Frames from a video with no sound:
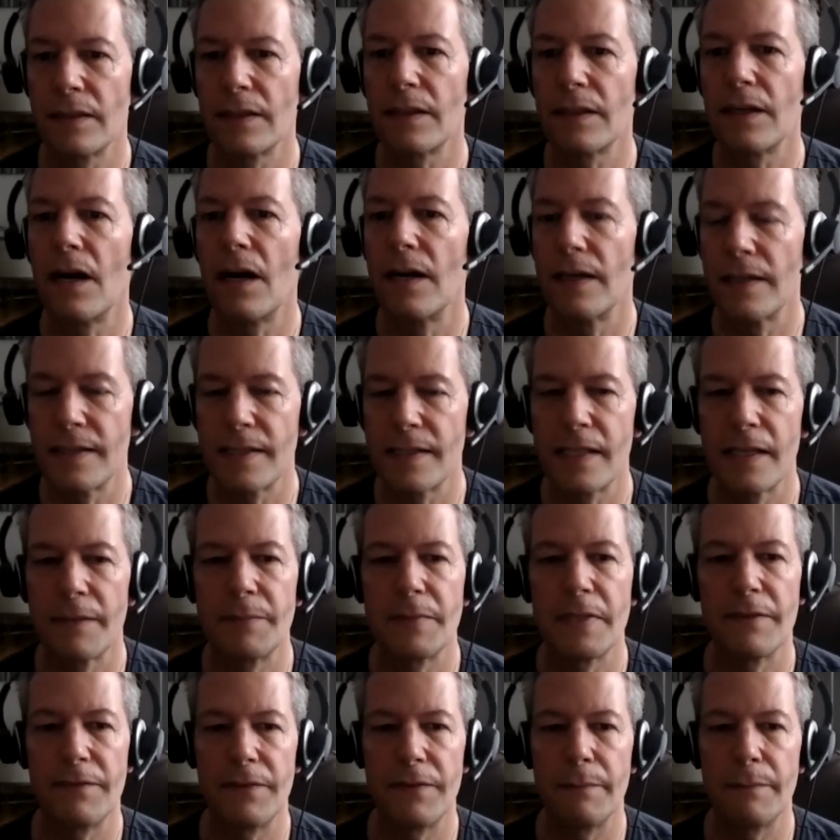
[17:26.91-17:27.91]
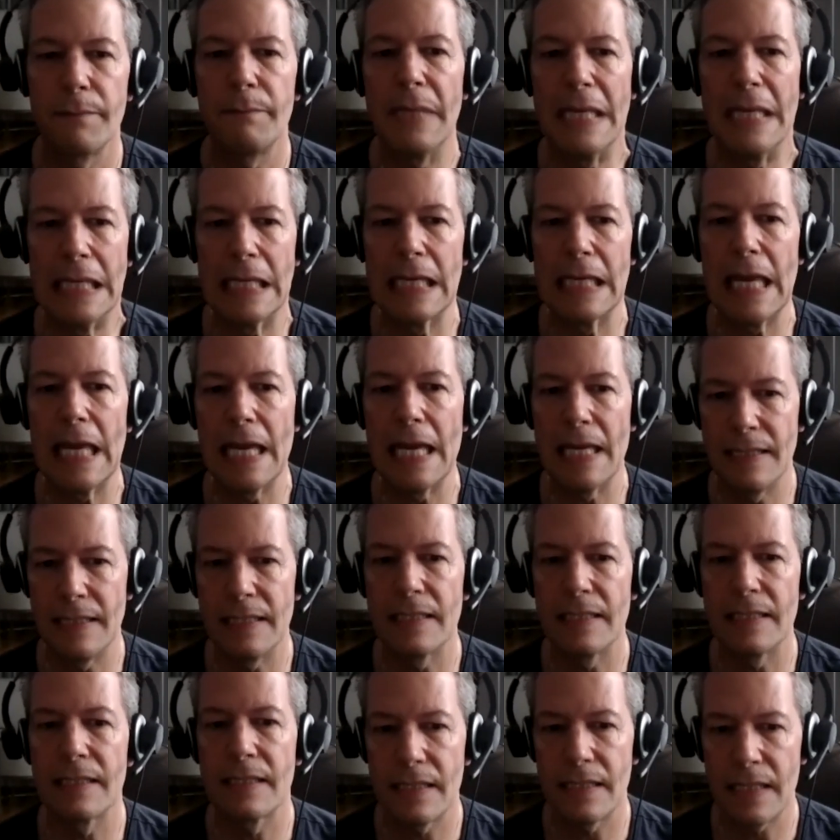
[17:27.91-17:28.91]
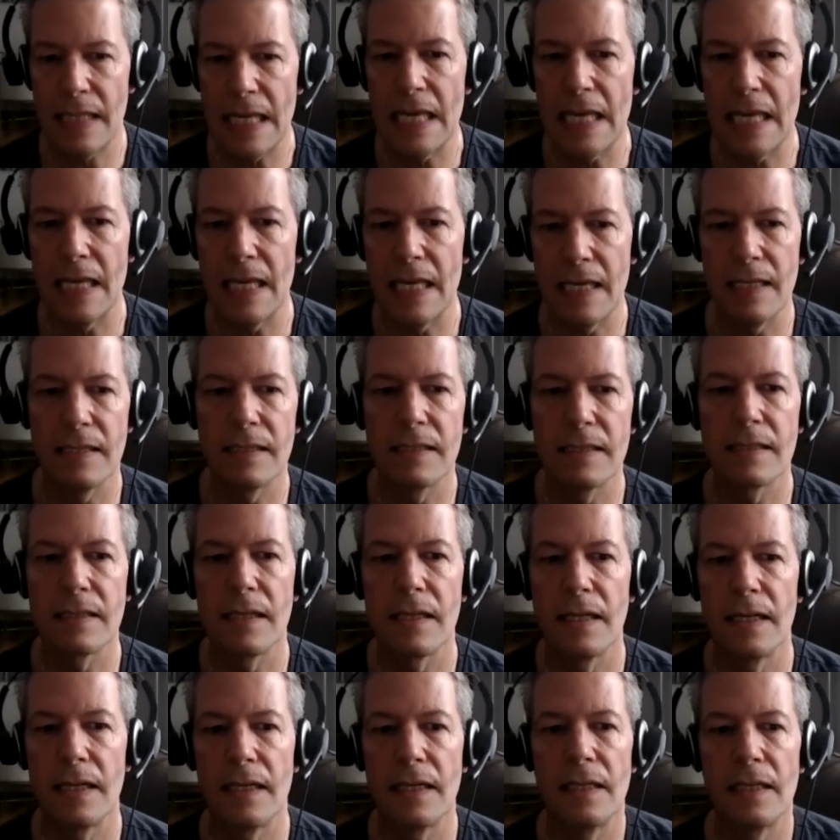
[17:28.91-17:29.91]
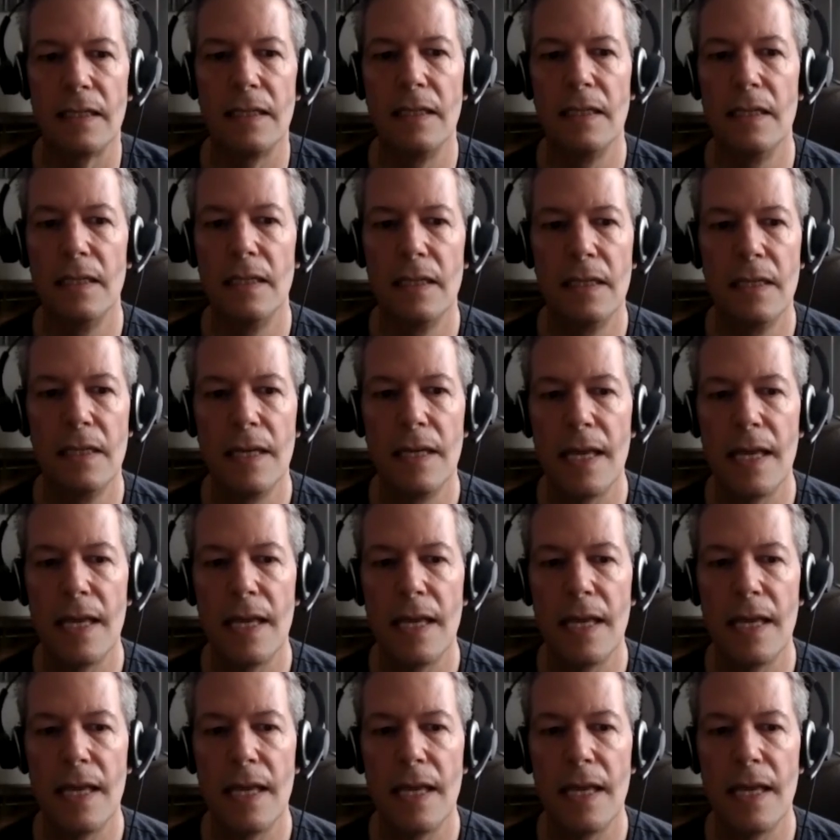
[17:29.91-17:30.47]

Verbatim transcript: concept of it being a disease uh, right.